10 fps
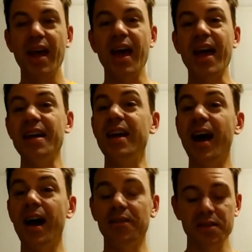
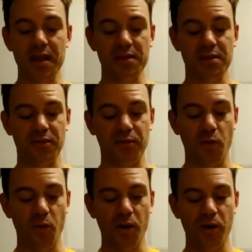8.5 cents
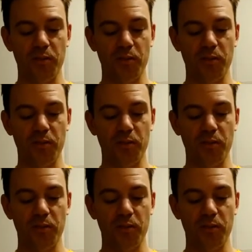for